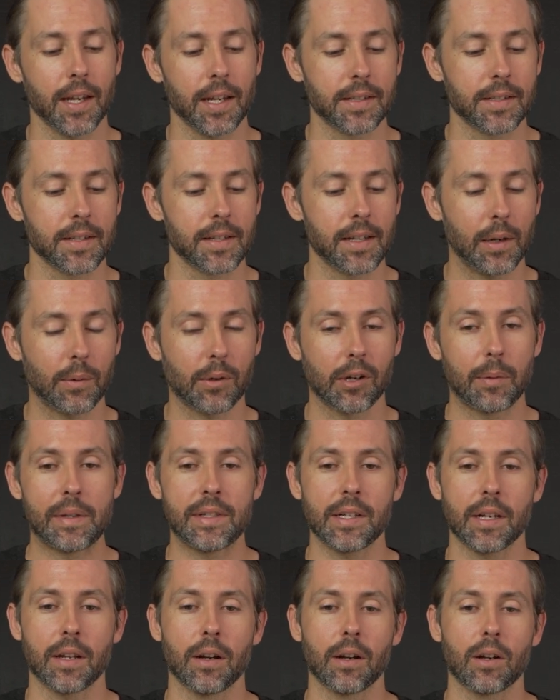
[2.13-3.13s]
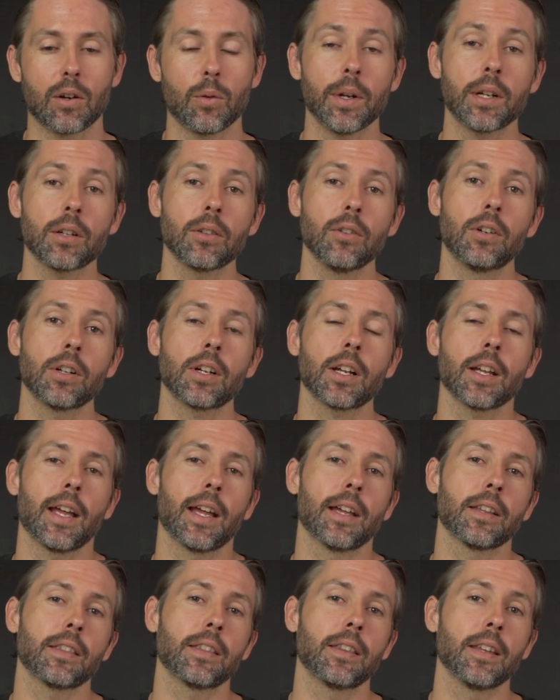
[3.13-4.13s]
and today we're going to be taking a quick look
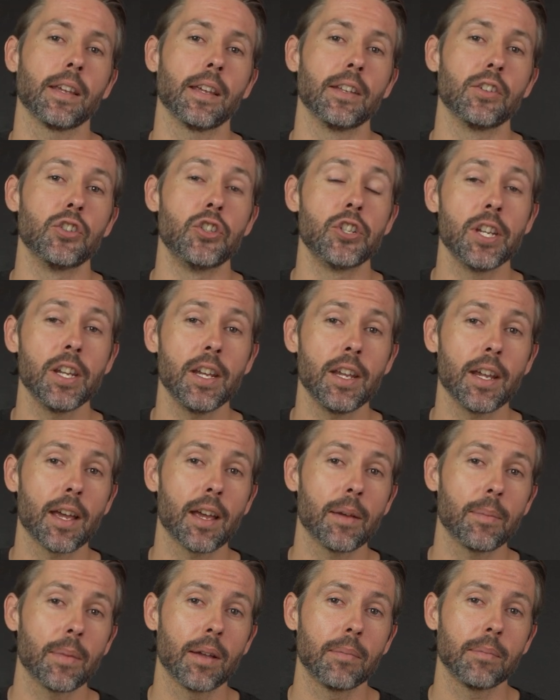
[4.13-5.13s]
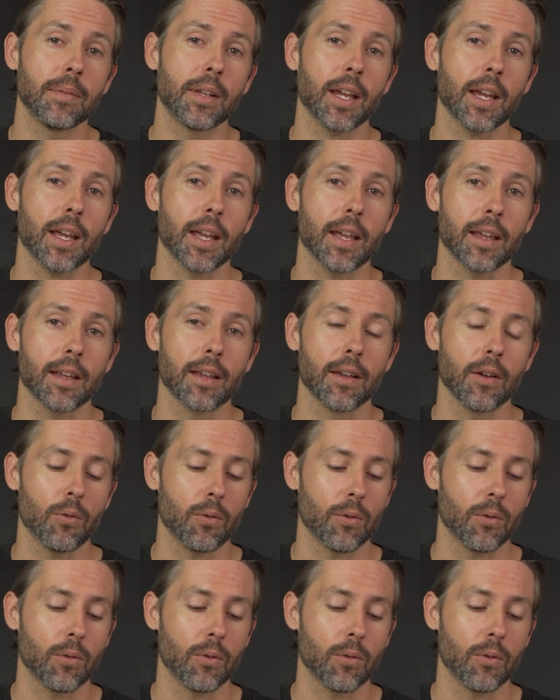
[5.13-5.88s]
at the GMMK,